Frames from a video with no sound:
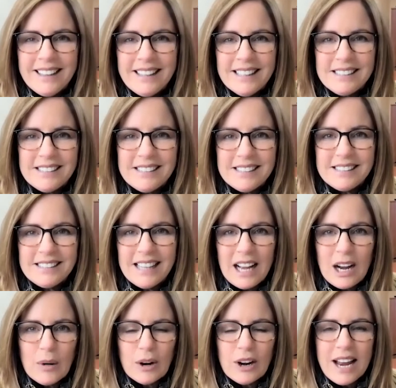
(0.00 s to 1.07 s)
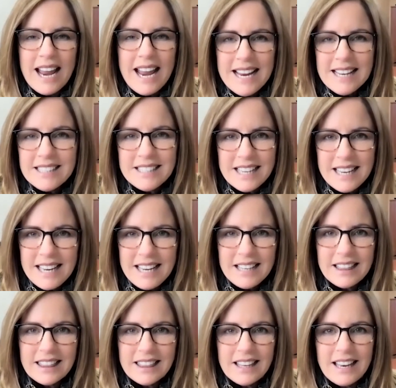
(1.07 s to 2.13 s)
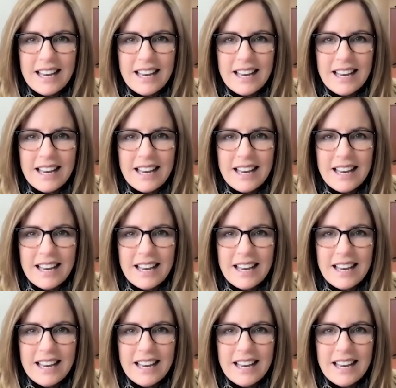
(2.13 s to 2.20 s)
This is our 18th